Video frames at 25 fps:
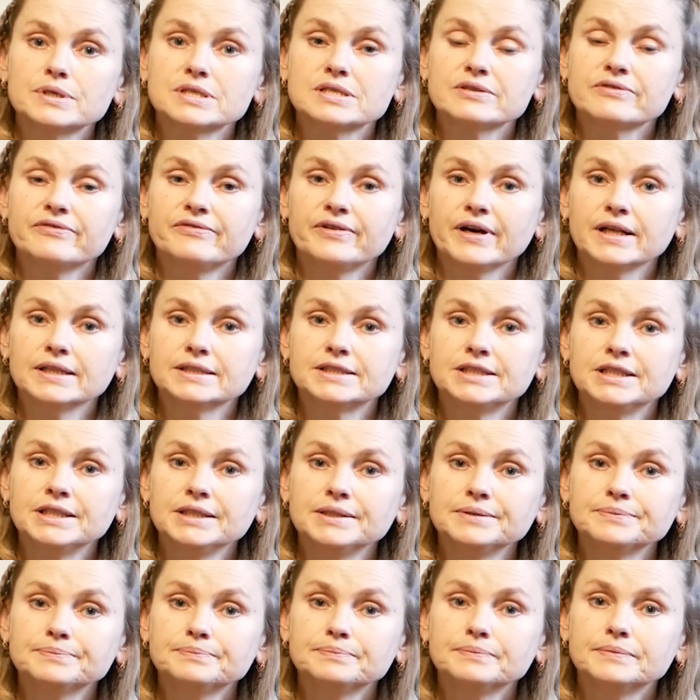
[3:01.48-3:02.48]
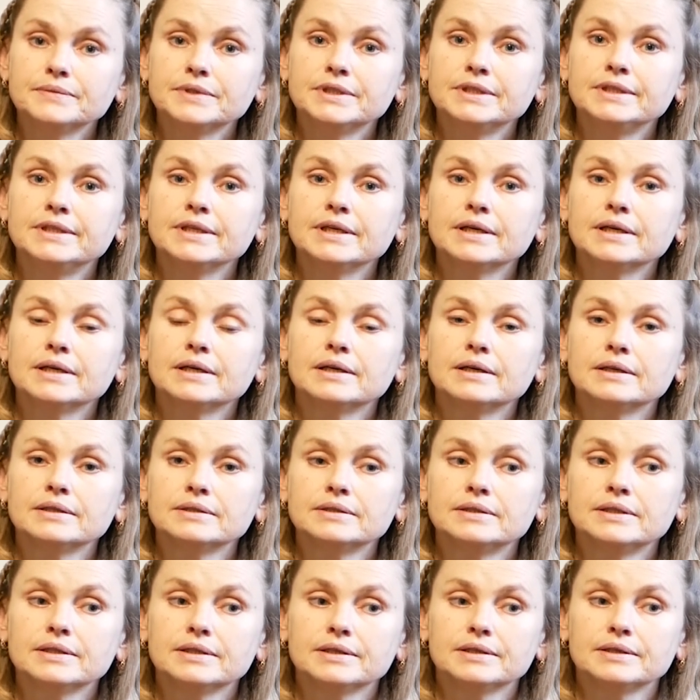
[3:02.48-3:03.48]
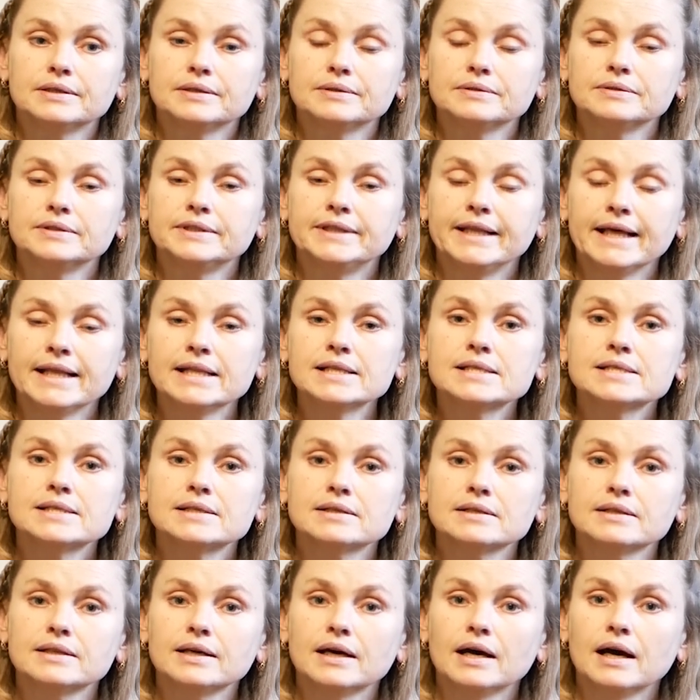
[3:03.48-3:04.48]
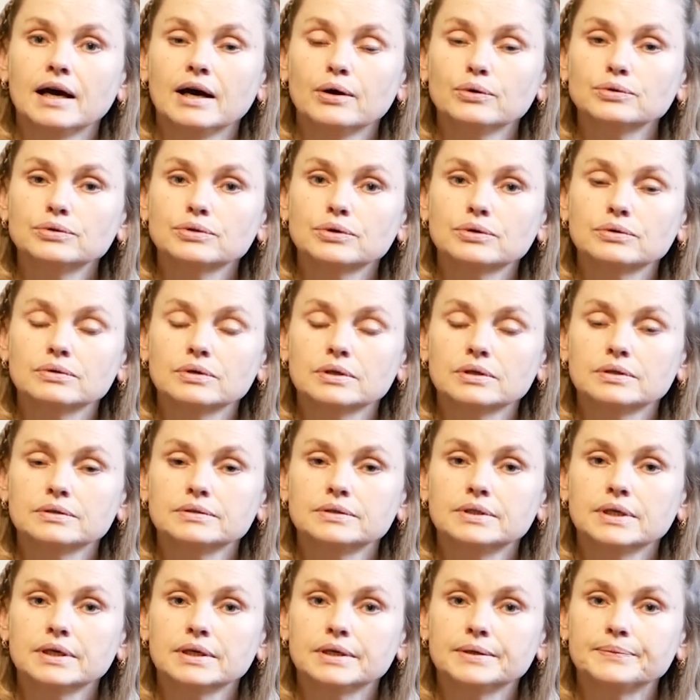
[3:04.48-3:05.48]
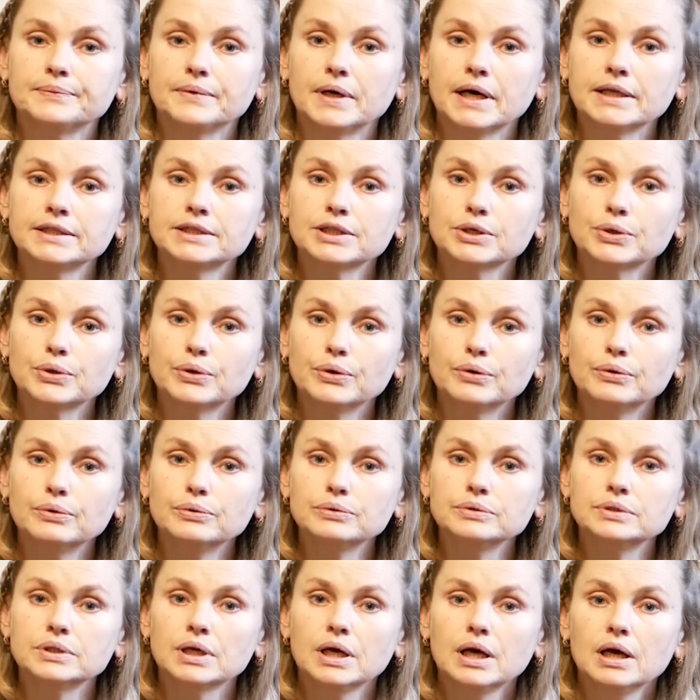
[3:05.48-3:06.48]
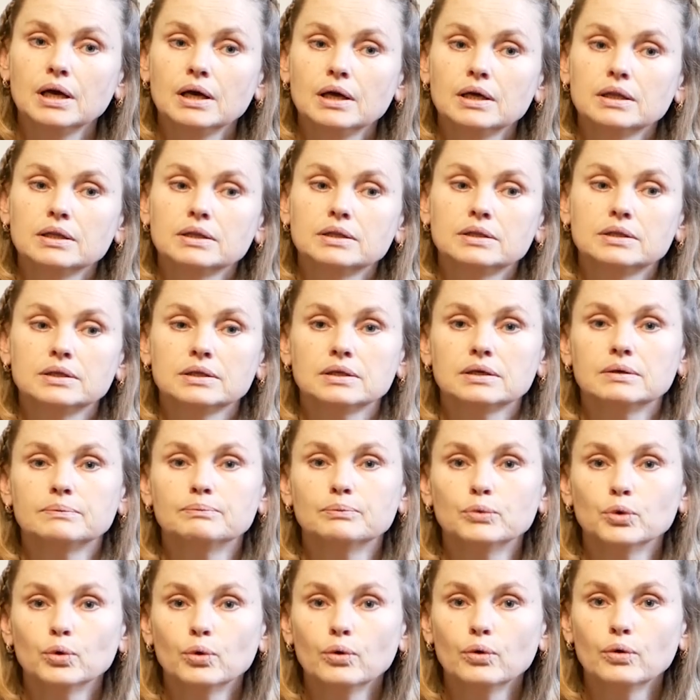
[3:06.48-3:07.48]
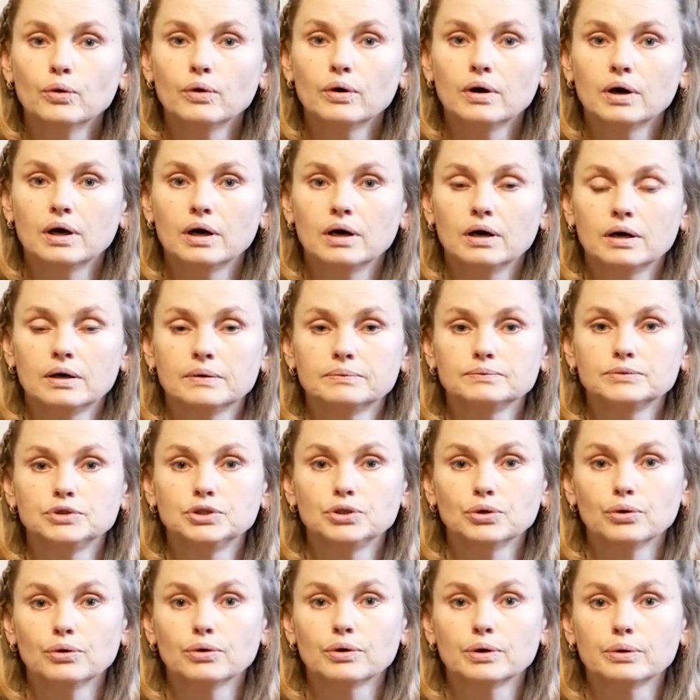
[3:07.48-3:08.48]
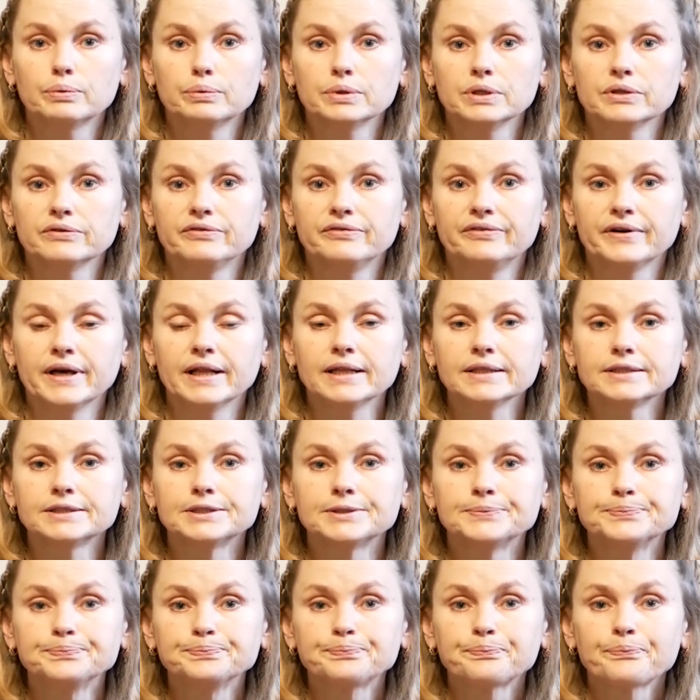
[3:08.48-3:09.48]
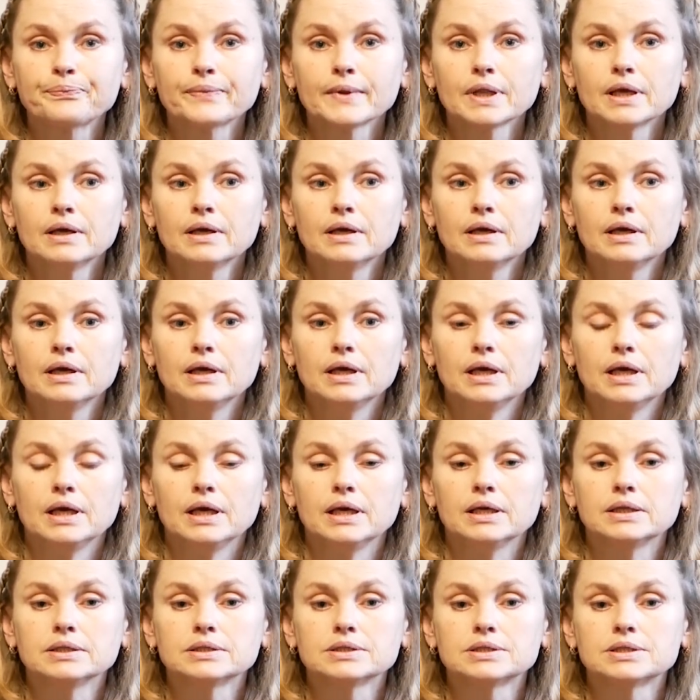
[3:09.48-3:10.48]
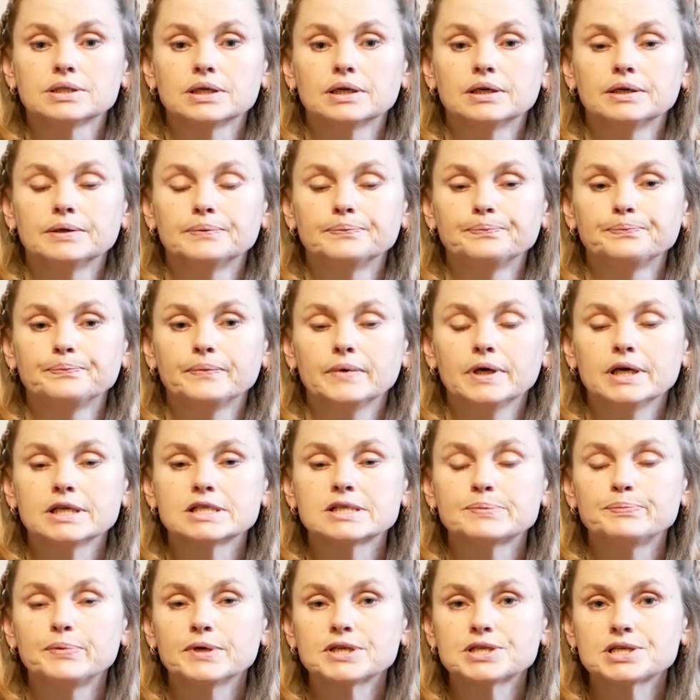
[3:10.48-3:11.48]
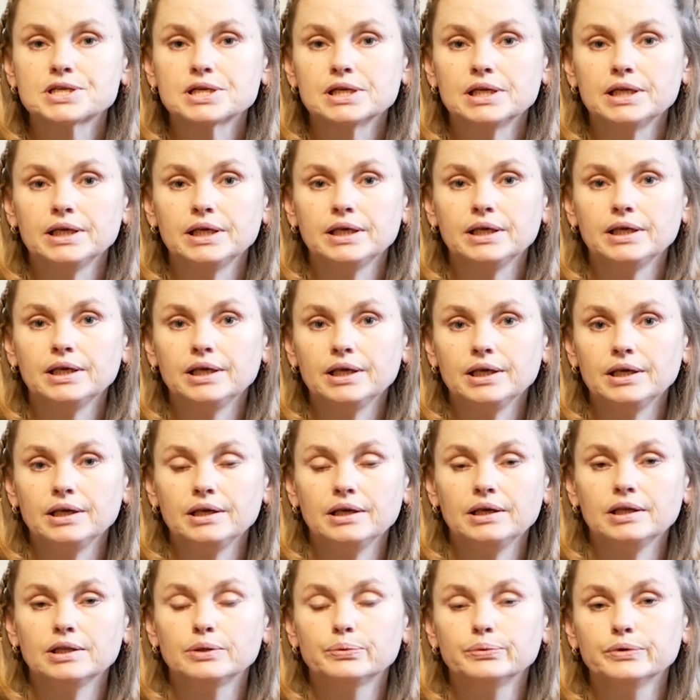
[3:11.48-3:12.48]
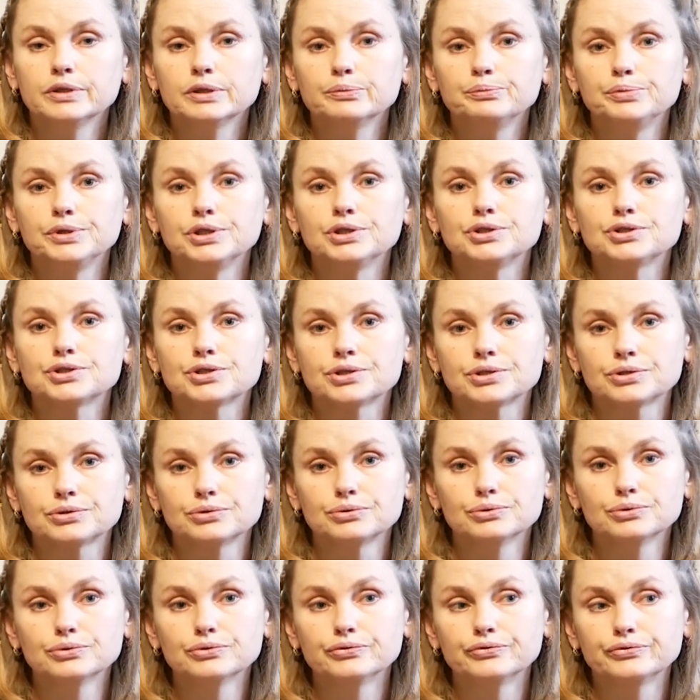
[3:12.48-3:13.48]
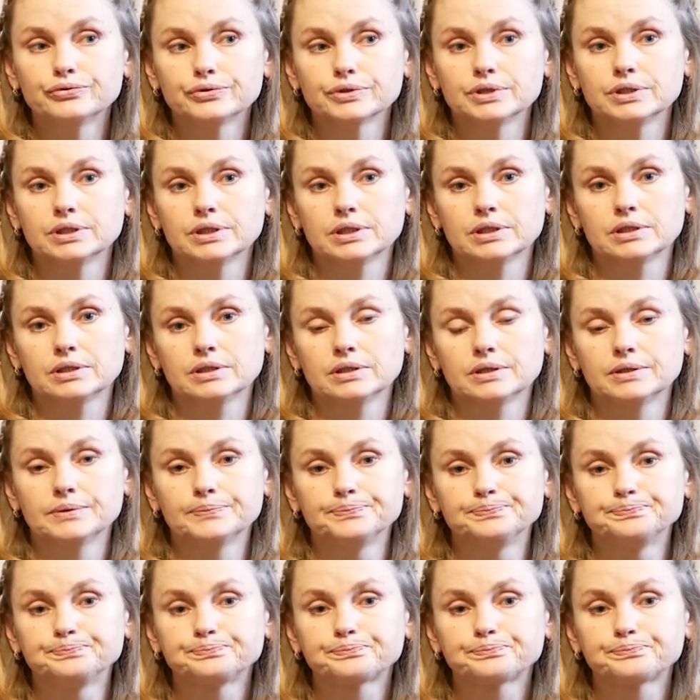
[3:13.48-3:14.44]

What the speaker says: with felting. The denser the undercoat, the more dog will felt, and especially it will be true for the